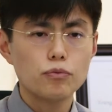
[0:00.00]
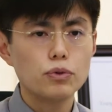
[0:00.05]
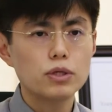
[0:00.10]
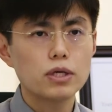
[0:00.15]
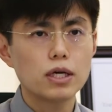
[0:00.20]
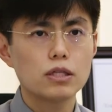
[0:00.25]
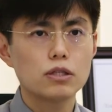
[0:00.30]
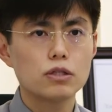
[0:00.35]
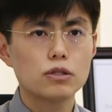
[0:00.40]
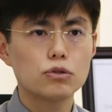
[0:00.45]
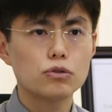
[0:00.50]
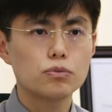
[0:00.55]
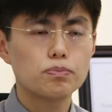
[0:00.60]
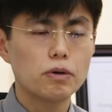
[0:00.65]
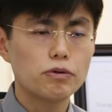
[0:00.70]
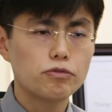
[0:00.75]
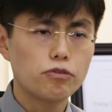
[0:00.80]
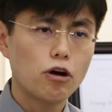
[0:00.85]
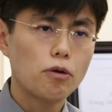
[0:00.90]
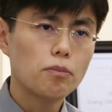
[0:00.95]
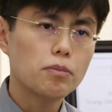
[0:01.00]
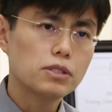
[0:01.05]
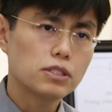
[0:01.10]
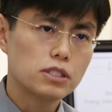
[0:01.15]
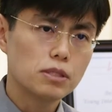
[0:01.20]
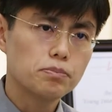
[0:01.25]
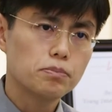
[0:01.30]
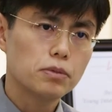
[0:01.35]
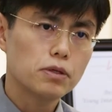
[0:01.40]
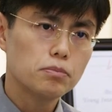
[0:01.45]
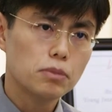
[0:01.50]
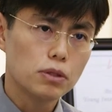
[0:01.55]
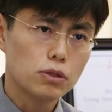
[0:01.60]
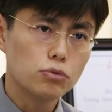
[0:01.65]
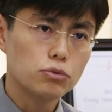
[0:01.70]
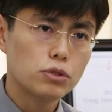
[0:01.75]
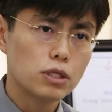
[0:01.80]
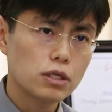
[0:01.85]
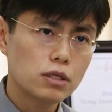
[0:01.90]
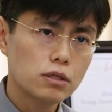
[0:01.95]
we can perform a simple
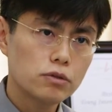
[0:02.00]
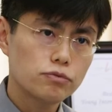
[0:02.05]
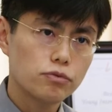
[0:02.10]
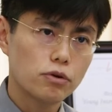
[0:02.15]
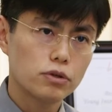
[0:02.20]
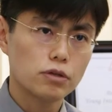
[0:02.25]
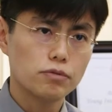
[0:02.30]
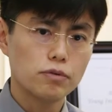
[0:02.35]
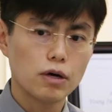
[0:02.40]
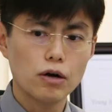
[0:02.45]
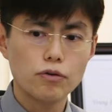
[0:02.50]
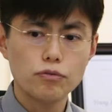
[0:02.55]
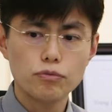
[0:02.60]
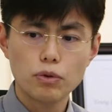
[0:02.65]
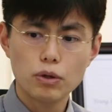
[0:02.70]
ballooning for the valve,